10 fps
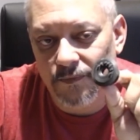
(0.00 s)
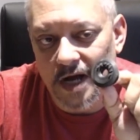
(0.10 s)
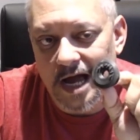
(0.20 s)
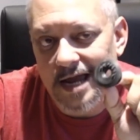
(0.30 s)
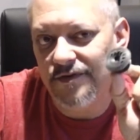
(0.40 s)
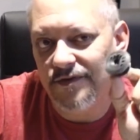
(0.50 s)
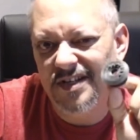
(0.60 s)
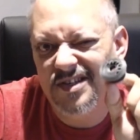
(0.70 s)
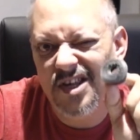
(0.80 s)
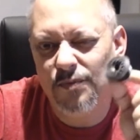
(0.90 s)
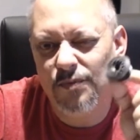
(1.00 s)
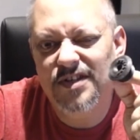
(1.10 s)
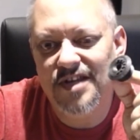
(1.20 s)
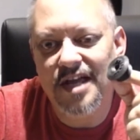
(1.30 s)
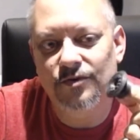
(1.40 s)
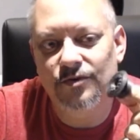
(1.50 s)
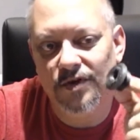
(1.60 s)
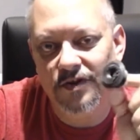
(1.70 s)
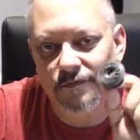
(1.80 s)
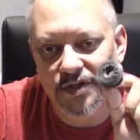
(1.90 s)
I have 63 cents worth
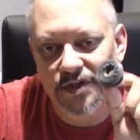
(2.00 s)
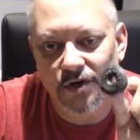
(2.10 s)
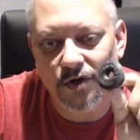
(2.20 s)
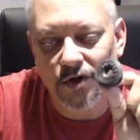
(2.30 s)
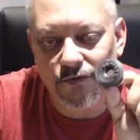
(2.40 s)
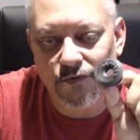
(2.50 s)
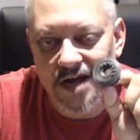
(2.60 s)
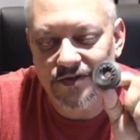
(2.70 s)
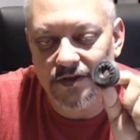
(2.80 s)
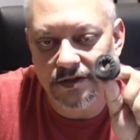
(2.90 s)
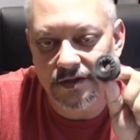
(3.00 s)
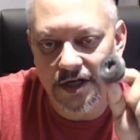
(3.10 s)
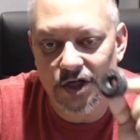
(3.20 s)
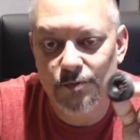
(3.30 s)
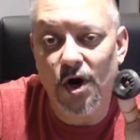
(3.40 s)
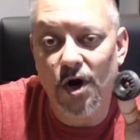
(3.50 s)
of material in a resin in each part.